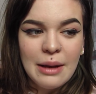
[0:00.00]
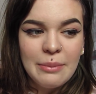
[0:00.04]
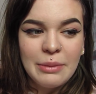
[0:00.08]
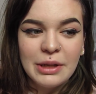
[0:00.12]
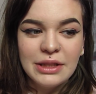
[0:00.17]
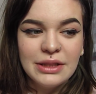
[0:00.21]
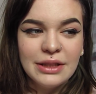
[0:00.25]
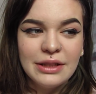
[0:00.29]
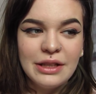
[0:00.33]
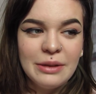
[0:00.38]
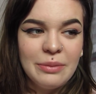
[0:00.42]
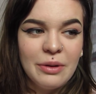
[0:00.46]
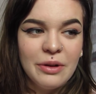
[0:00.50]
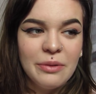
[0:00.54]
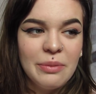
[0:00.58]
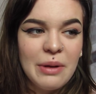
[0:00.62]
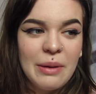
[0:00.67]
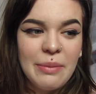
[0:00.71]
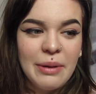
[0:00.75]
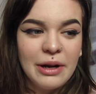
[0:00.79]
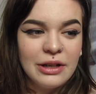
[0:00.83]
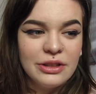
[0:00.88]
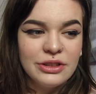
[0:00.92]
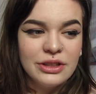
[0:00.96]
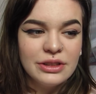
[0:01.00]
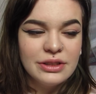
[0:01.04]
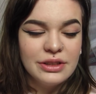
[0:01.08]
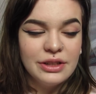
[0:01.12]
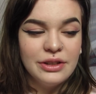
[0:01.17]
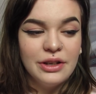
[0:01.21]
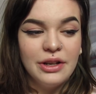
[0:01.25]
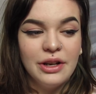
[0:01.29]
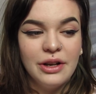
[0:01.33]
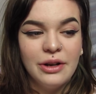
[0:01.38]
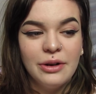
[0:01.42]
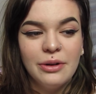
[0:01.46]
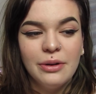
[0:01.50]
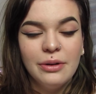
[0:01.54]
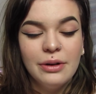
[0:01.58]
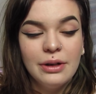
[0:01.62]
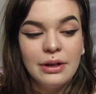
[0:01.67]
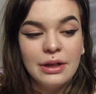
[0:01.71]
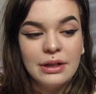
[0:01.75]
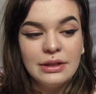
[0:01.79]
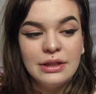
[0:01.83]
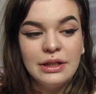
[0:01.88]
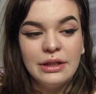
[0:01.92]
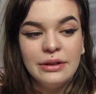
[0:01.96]
basically both my parents just knew,
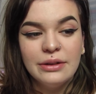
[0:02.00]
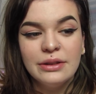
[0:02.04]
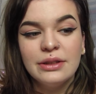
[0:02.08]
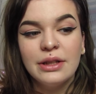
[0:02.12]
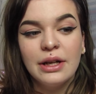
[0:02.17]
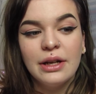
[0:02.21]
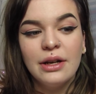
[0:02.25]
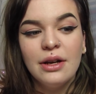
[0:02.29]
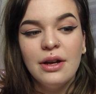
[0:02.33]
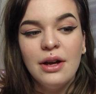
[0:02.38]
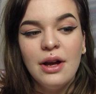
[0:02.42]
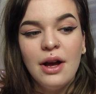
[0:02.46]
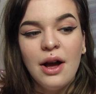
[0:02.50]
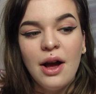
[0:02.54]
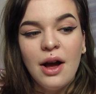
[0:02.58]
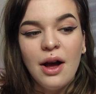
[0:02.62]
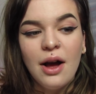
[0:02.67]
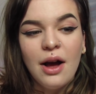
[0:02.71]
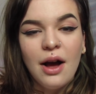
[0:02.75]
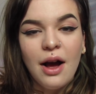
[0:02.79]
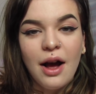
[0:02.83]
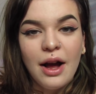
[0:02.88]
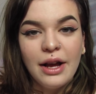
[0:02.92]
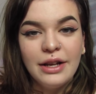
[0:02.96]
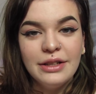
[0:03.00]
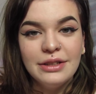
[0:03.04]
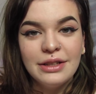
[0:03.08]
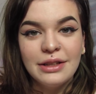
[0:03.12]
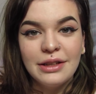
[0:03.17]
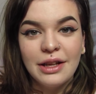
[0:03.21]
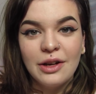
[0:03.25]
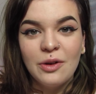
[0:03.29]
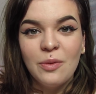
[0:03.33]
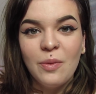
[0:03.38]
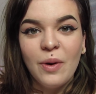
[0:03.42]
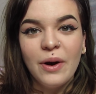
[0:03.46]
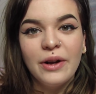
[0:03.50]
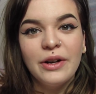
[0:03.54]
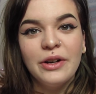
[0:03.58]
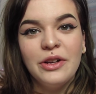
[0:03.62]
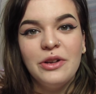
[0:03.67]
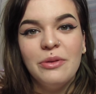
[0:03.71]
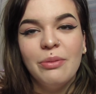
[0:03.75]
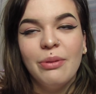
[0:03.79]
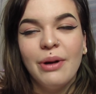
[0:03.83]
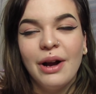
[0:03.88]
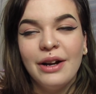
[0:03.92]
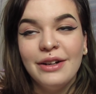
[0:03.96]
because he was like, he said like, what, are
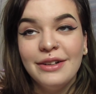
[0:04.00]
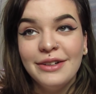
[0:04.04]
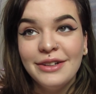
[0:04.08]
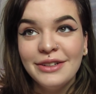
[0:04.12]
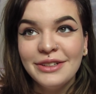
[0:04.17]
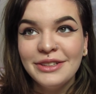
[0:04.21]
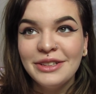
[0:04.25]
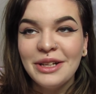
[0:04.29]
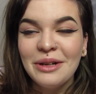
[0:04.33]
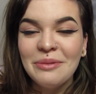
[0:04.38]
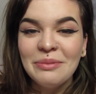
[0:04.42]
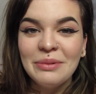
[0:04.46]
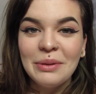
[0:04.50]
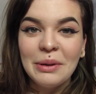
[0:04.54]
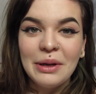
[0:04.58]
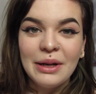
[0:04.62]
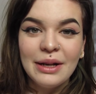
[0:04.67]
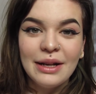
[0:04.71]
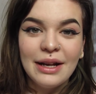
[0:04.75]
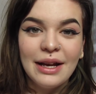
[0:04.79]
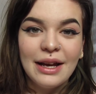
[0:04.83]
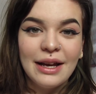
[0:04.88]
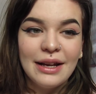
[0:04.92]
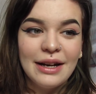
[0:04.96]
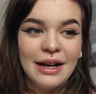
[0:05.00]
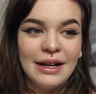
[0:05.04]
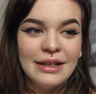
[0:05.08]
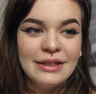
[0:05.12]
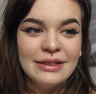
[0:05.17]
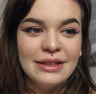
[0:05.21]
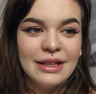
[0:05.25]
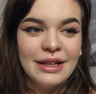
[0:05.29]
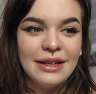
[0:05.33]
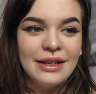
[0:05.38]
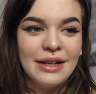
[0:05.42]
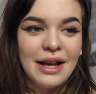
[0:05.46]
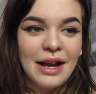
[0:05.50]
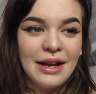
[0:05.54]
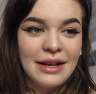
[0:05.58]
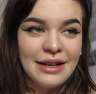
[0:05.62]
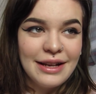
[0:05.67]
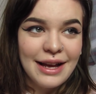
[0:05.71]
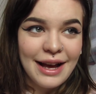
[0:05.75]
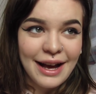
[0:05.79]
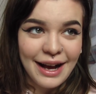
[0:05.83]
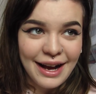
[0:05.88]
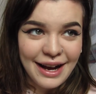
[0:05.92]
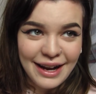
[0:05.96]
you pregnant or something? And I said,
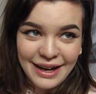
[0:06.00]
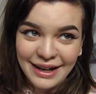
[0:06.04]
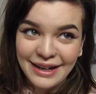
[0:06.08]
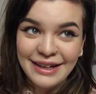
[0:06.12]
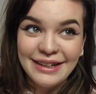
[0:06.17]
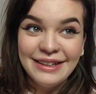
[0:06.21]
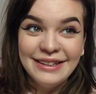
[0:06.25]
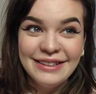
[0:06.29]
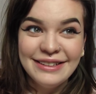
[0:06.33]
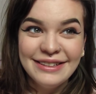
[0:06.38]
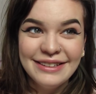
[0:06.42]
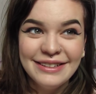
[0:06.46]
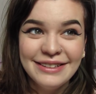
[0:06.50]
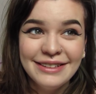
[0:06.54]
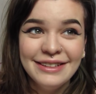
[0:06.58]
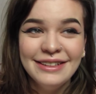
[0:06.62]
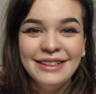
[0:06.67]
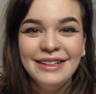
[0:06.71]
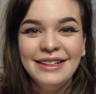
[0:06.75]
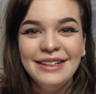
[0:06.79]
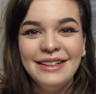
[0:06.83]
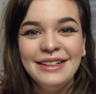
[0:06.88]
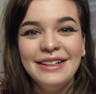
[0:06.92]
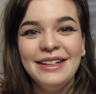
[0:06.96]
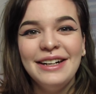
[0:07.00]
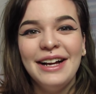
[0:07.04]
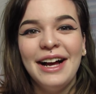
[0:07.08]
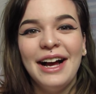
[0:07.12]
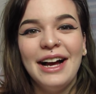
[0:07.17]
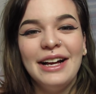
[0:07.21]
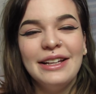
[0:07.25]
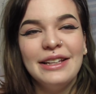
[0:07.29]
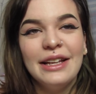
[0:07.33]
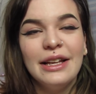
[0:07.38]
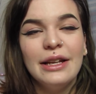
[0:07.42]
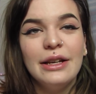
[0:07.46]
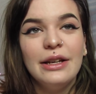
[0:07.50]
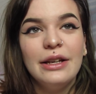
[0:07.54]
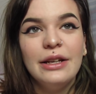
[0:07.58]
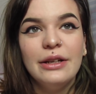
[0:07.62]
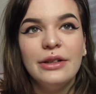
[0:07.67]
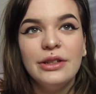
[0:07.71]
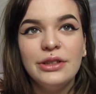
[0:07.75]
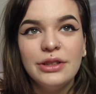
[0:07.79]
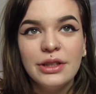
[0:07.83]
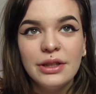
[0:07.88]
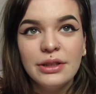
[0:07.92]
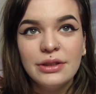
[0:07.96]
yeah. And then
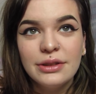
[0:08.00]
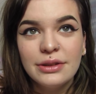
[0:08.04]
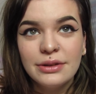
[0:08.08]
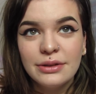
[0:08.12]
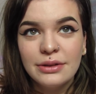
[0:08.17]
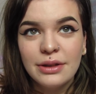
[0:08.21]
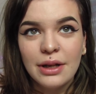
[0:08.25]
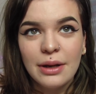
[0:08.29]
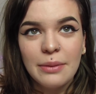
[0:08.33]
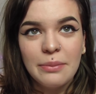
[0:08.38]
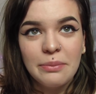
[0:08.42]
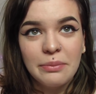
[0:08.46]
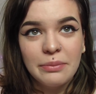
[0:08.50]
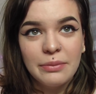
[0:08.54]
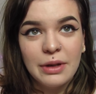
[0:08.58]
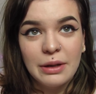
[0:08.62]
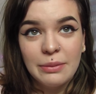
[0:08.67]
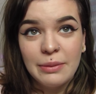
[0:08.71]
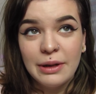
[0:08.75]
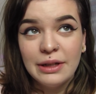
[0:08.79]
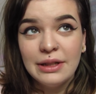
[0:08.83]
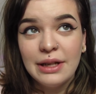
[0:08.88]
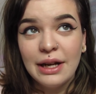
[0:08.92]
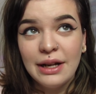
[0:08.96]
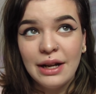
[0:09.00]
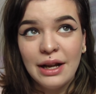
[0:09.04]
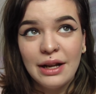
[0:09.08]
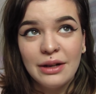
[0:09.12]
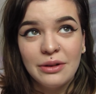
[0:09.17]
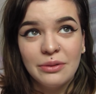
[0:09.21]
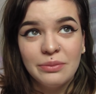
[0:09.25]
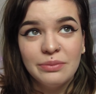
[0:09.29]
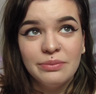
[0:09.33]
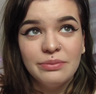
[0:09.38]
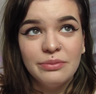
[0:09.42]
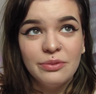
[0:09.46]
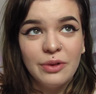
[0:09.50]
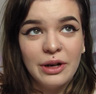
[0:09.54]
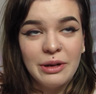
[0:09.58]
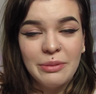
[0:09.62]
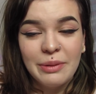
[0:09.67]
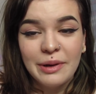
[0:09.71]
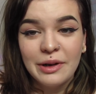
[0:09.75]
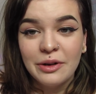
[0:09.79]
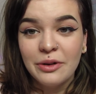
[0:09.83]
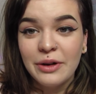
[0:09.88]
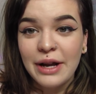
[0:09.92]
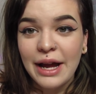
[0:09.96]
he was just like, my dad had a way
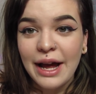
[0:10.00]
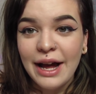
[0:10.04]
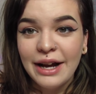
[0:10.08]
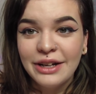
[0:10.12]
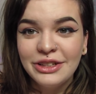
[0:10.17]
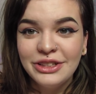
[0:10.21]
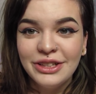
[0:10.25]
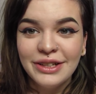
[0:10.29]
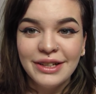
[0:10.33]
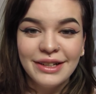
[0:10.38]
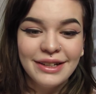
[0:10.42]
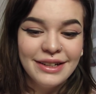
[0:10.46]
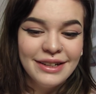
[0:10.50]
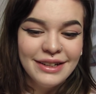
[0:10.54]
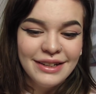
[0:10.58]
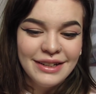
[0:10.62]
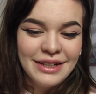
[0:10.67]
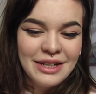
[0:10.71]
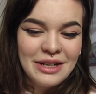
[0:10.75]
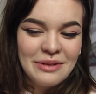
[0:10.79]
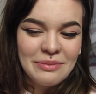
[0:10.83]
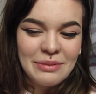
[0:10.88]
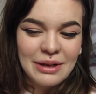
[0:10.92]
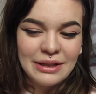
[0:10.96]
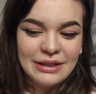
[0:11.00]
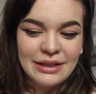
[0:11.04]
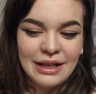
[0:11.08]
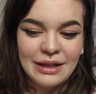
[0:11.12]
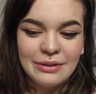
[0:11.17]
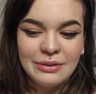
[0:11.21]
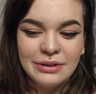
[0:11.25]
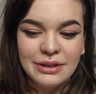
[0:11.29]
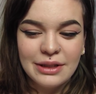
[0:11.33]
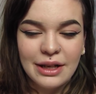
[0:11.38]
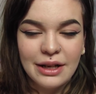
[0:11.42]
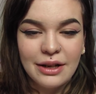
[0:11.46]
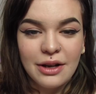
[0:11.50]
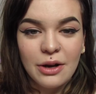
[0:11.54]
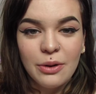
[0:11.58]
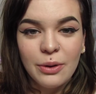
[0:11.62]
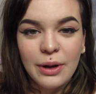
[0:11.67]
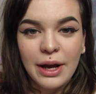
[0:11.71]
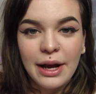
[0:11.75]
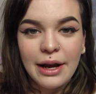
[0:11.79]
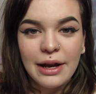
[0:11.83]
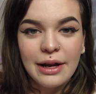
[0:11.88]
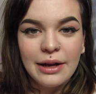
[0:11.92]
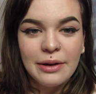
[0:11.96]
better reaction. My dad was like,
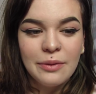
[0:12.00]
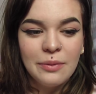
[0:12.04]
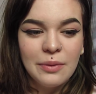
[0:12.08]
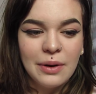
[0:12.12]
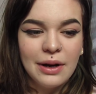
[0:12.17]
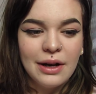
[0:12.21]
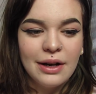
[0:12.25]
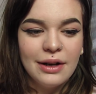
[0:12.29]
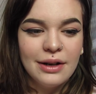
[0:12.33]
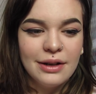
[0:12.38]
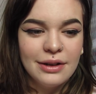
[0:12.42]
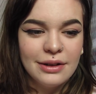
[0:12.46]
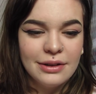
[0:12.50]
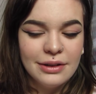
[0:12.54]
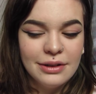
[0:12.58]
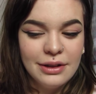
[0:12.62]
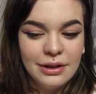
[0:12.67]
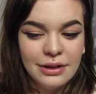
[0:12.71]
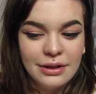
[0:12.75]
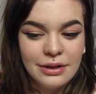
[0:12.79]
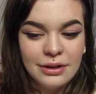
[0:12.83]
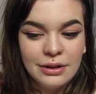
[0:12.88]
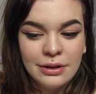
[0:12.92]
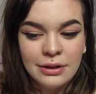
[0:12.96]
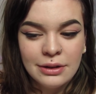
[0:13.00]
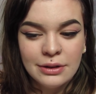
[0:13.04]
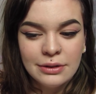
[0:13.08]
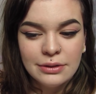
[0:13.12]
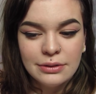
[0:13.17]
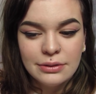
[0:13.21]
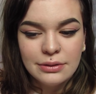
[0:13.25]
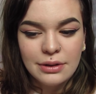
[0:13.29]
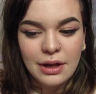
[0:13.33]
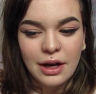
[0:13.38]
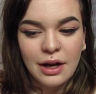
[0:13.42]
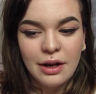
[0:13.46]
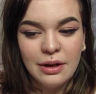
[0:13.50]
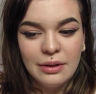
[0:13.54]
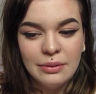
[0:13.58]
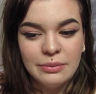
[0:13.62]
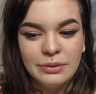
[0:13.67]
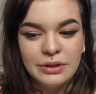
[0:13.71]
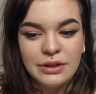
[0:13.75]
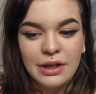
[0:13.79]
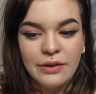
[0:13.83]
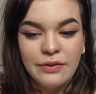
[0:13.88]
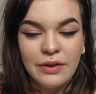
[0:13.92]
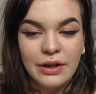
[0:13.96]
okay, well,
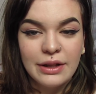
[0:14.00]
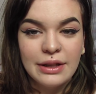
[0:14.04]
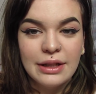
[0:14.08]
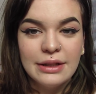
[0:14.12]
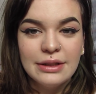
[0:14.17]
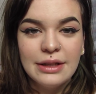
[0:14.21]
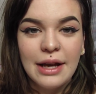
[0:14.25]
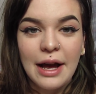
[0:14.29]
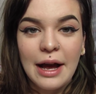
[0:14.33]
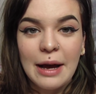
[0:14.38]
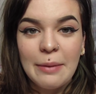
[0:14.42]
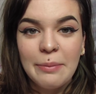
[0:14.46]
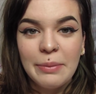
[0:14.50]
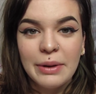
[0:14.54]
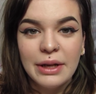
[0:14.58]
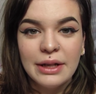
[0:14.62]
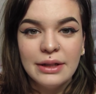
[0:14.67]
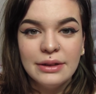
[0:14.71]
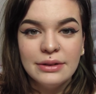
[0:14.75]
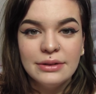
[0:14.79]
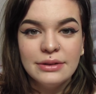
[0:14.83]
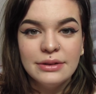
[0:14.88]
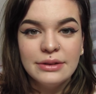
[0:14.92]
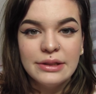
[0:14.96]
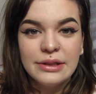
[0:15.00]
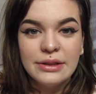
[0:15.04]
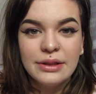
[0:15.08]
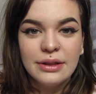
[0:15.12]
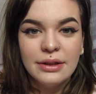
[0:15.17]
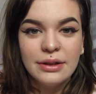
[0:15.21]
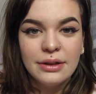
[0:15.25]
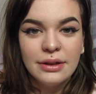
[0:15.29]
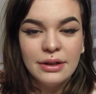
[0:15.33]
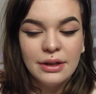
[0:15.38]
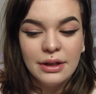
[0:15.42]
um, stuff like this happens,